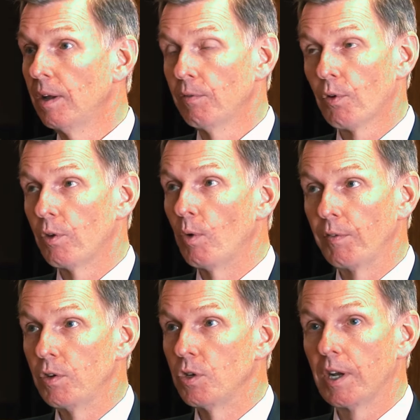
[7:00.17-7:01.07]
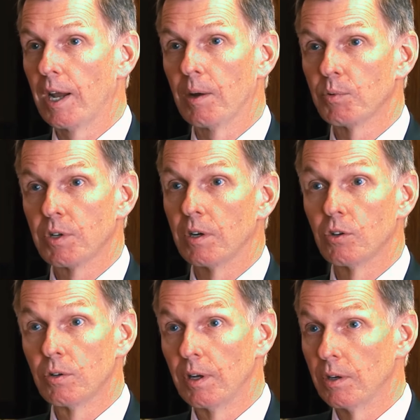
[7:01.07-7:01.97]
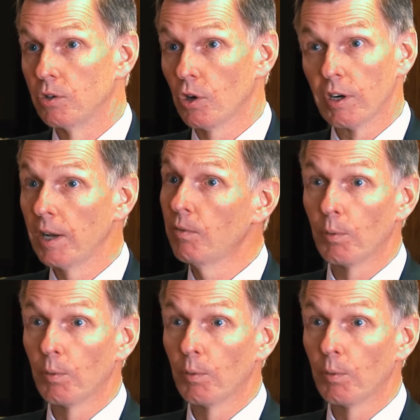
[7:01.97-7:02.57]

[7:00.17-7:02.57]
for the refugee camps in Turkey